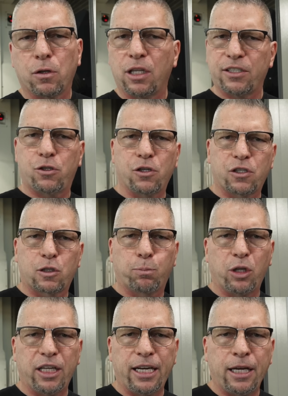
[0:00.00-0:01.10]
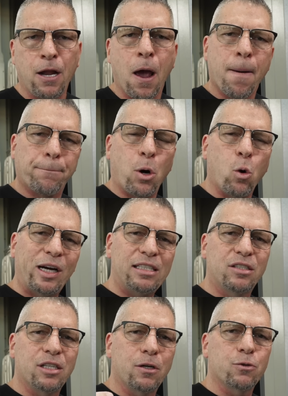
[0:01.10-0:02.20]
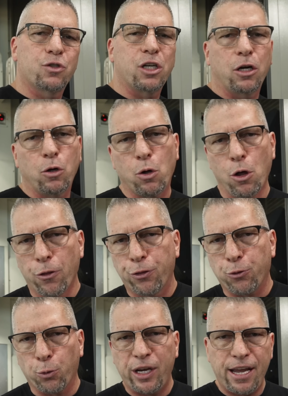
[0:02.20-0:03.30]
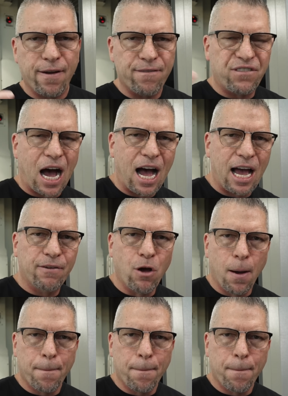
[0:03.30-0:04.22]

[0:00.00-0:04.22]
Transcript: So let's just split it zero point zero zero three five.